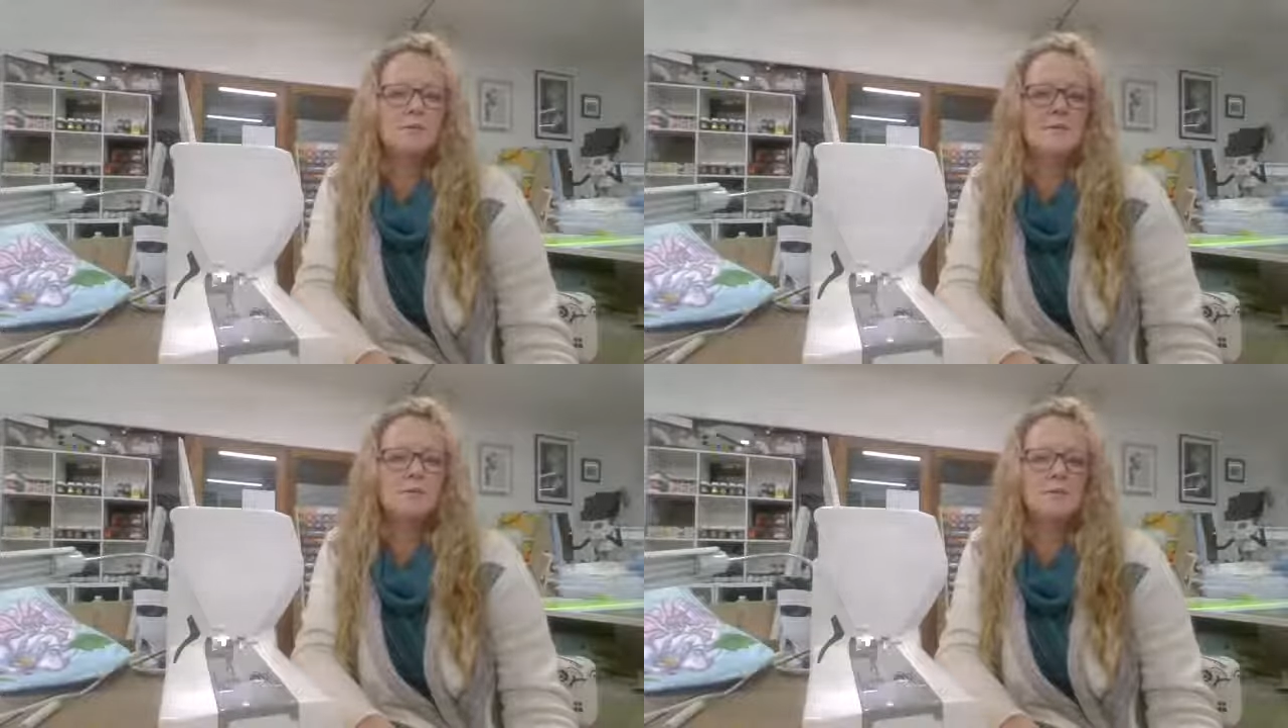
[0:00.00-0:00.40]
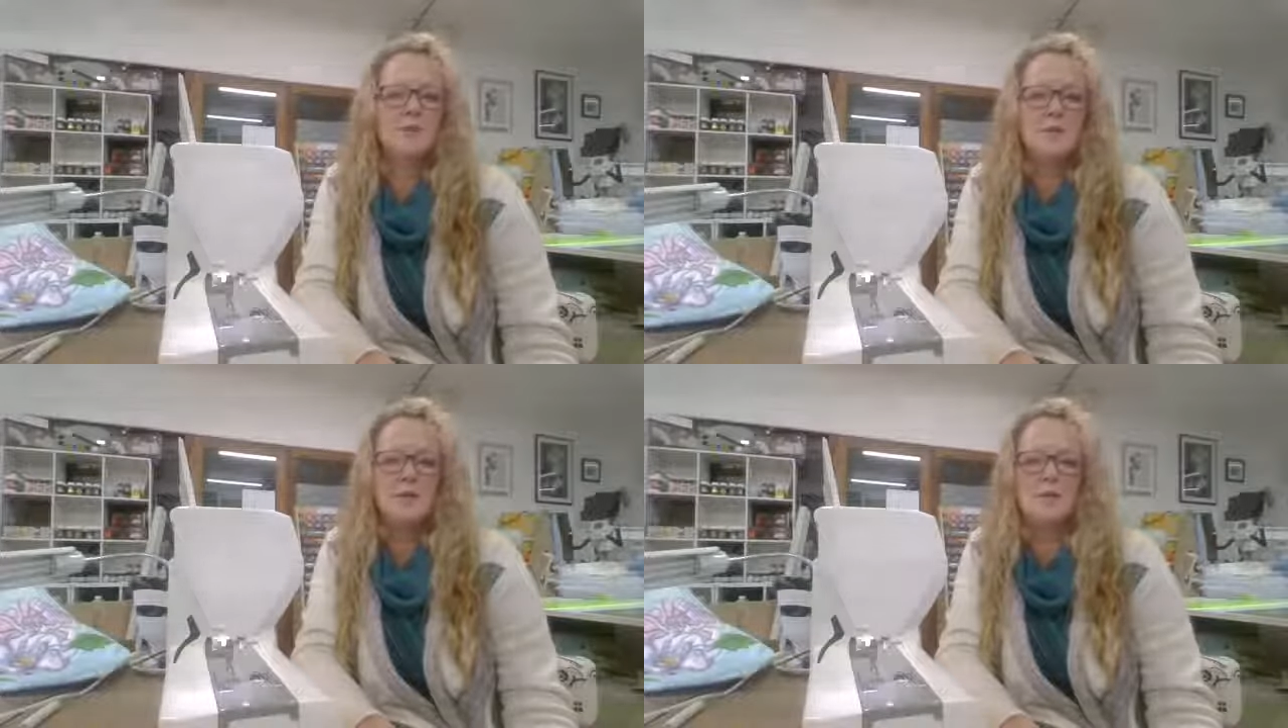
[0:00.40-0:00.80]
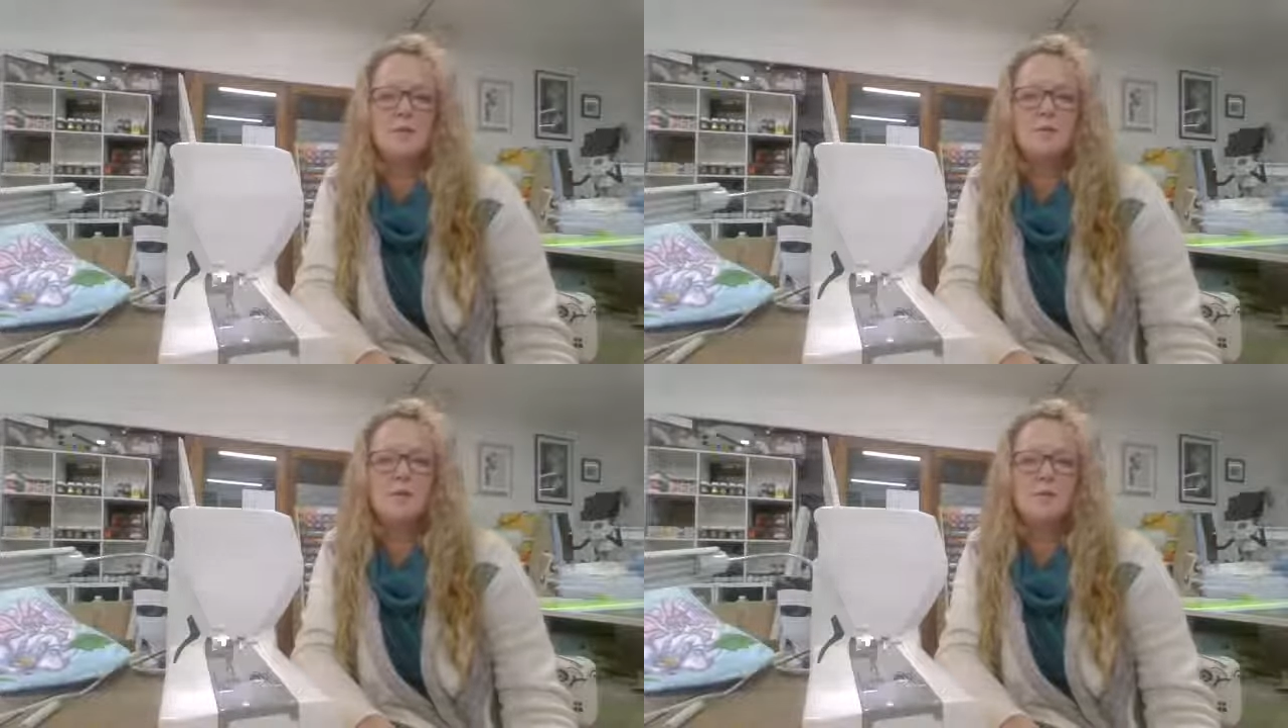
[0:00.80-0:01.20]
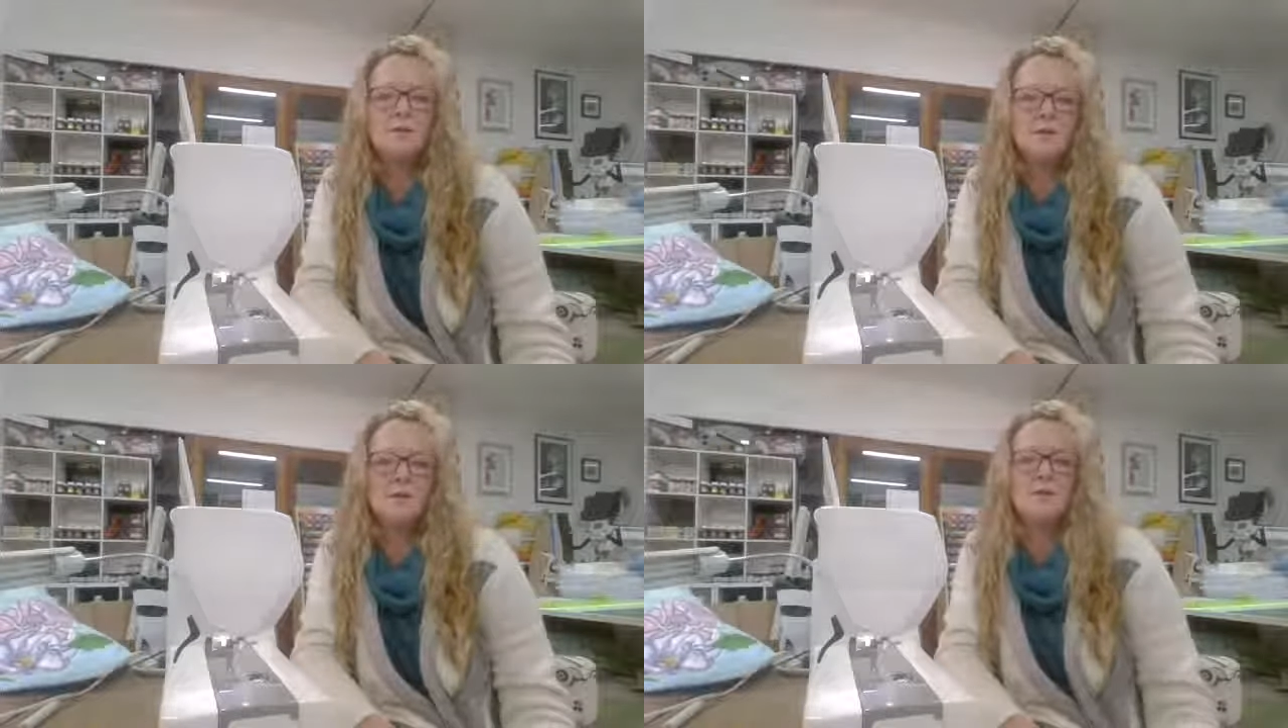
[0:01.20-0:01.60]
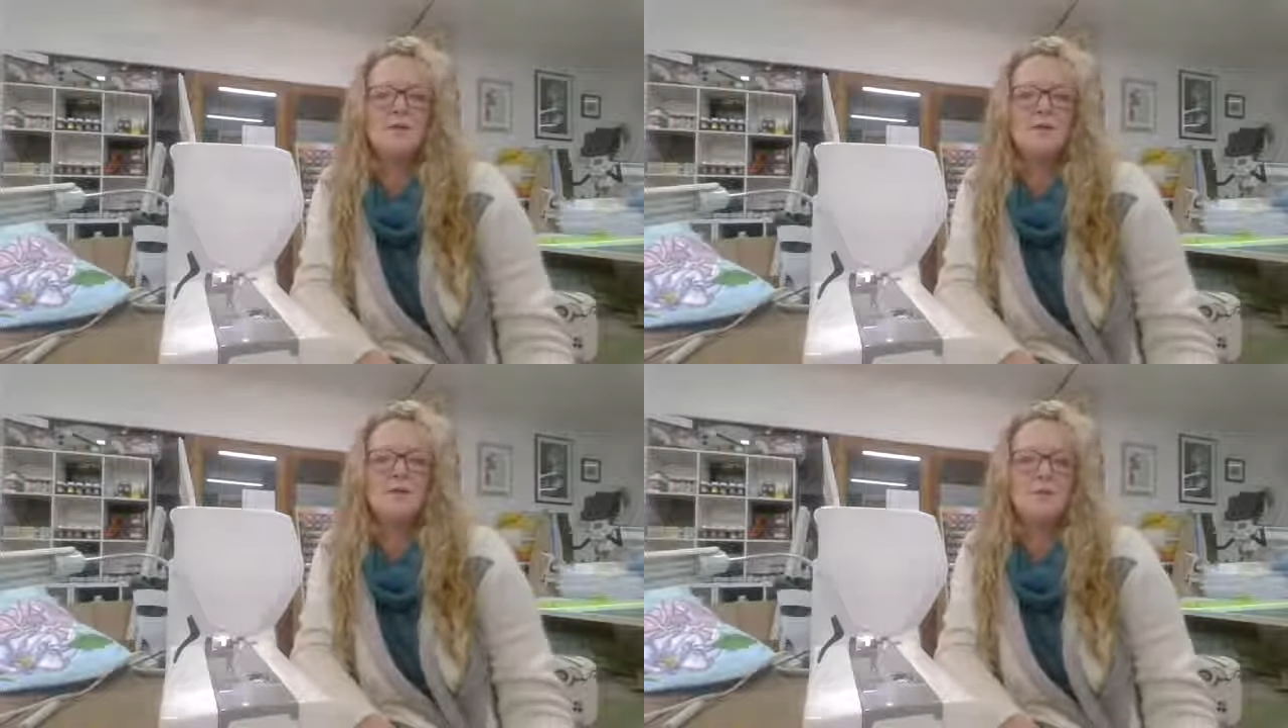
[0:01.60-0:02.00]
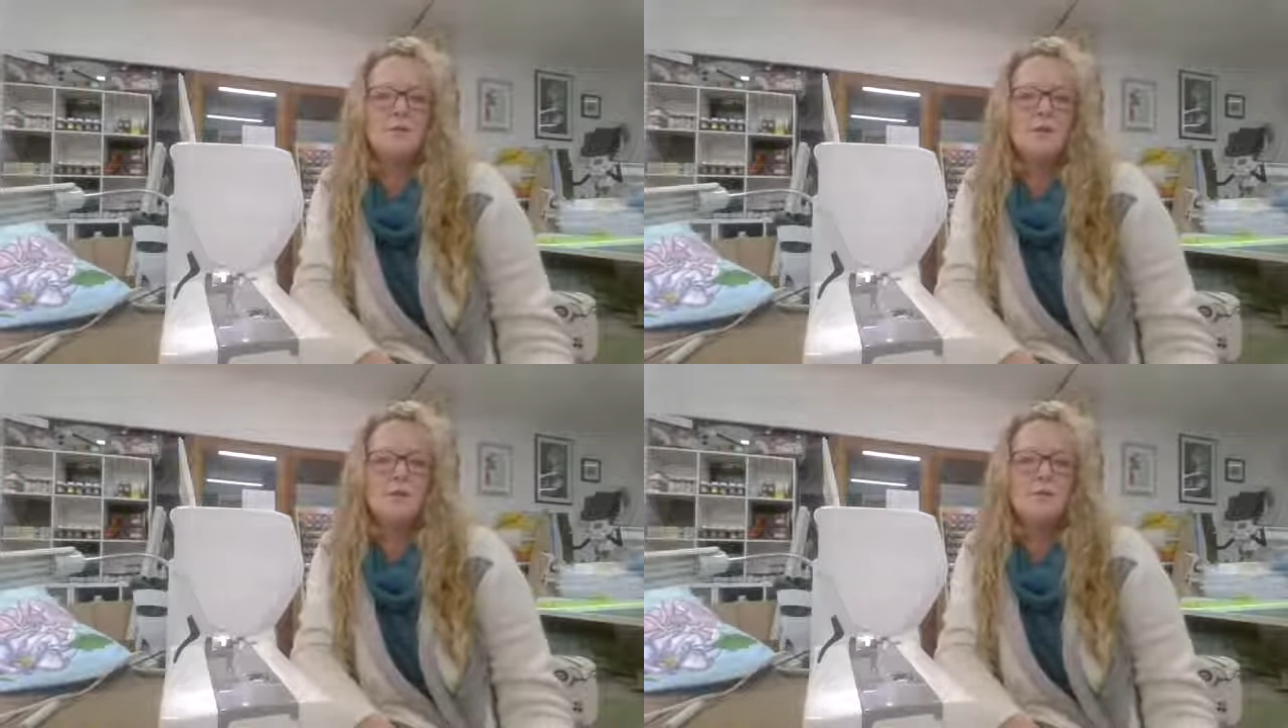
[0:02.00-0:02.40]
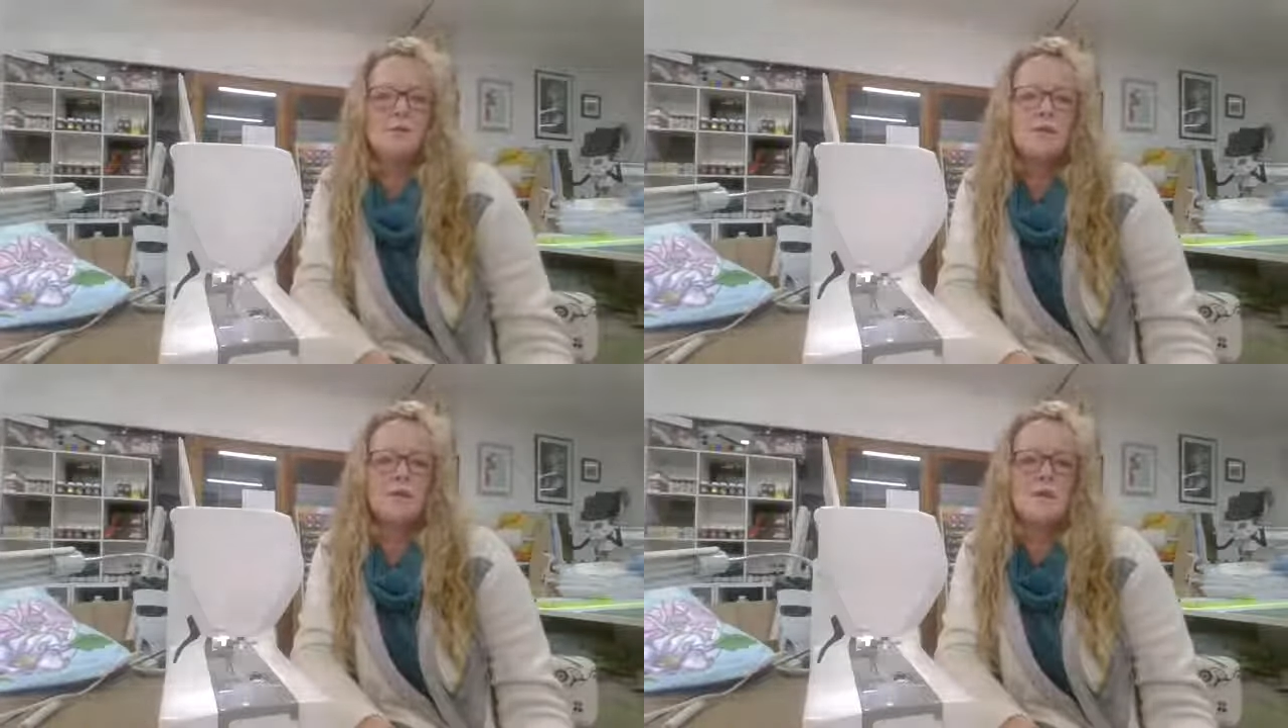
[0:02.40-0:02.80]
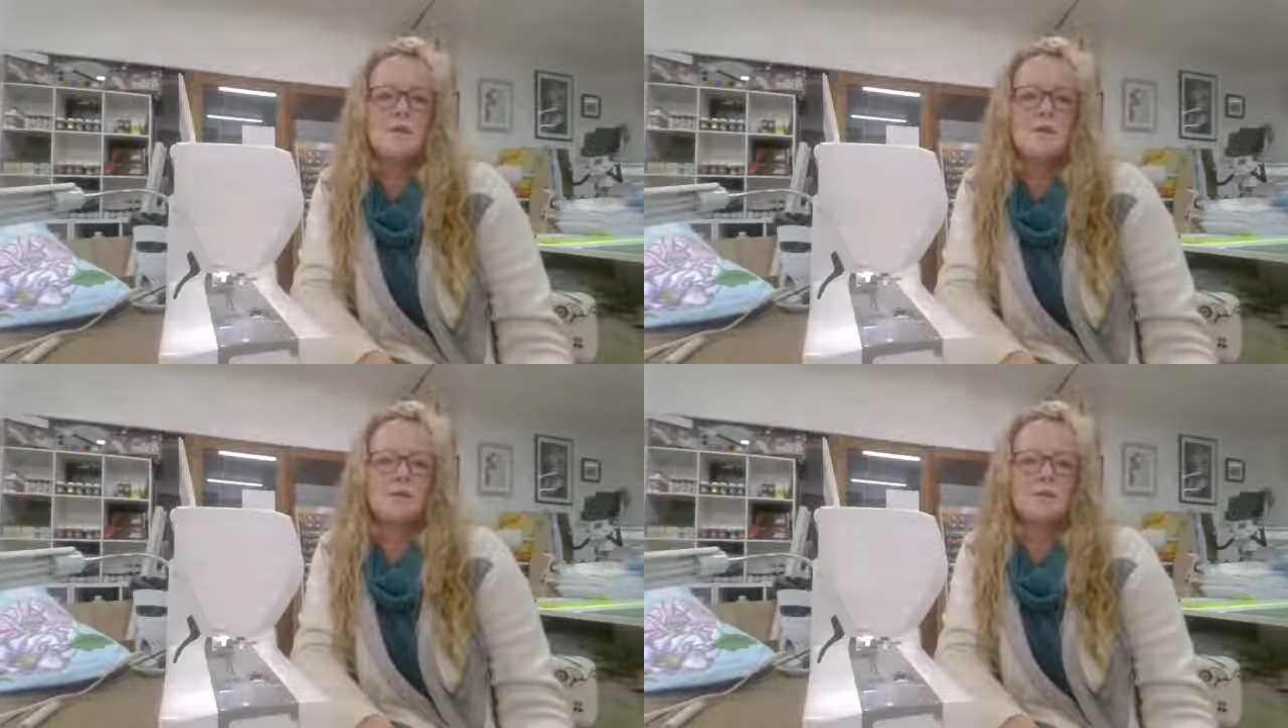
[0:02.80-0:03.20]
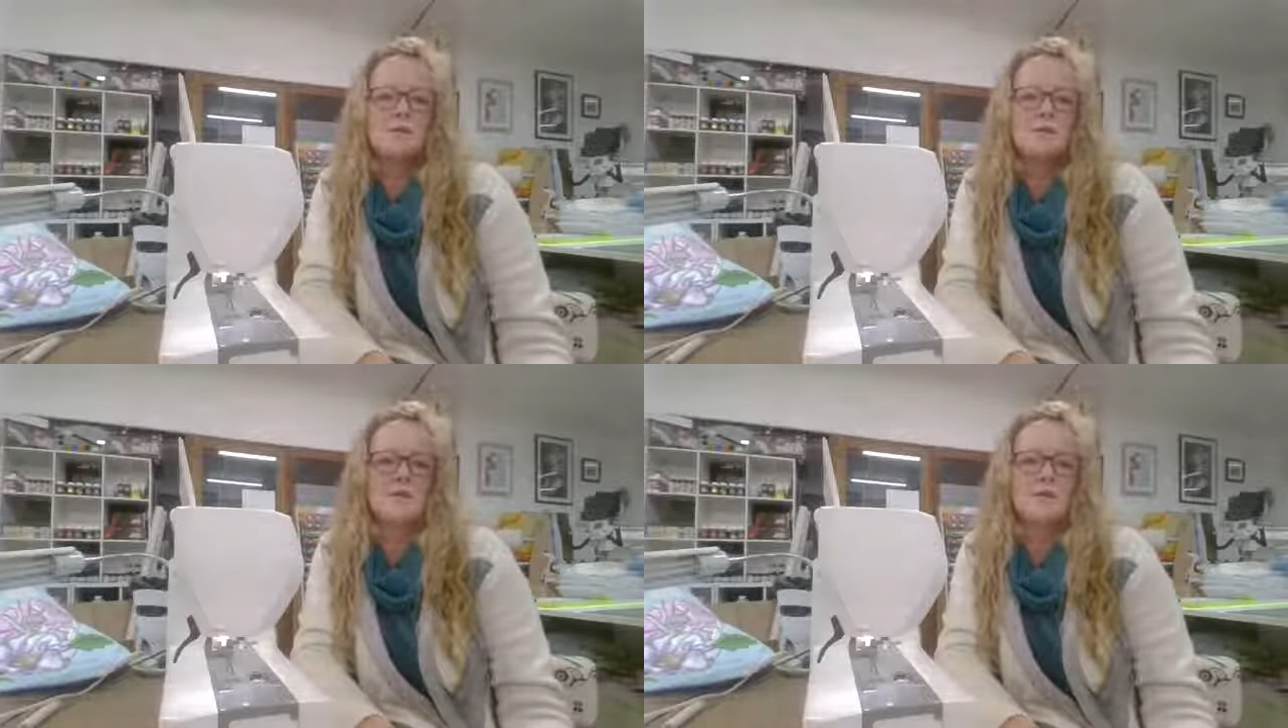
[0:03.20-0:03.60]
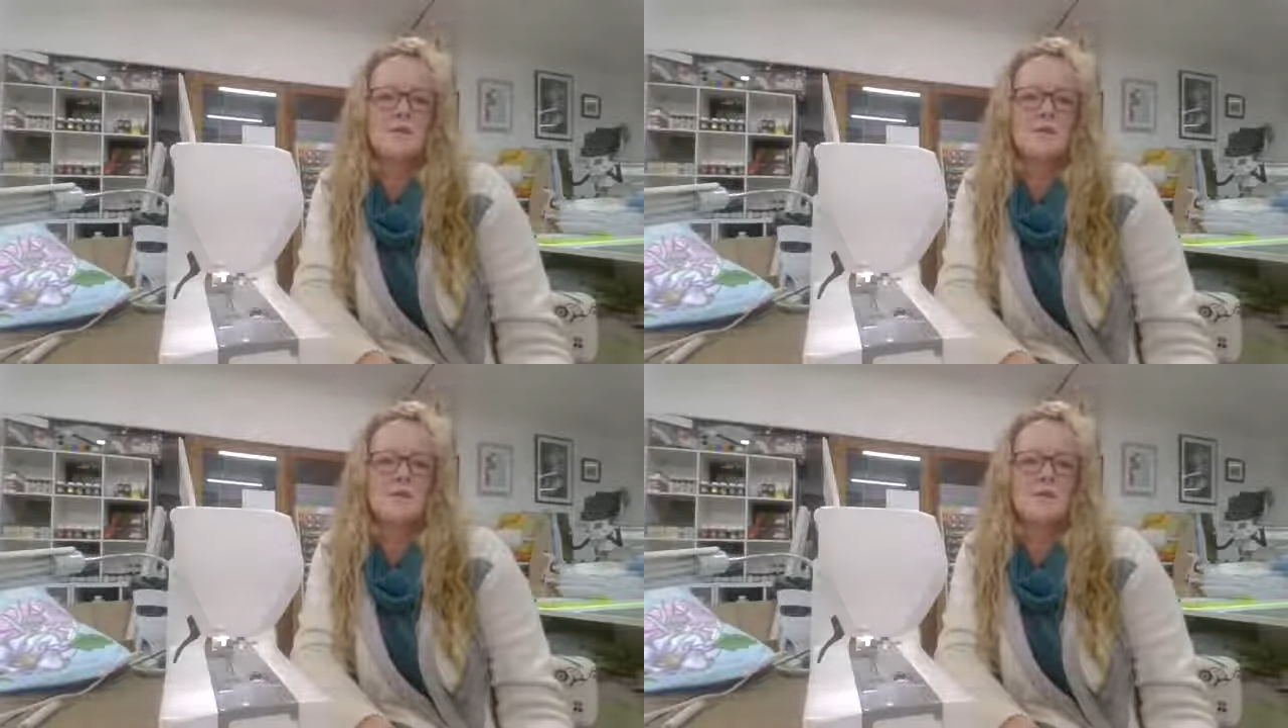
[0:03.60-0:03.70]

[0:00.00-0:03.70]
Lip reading: don't want to do cart. Craft classes.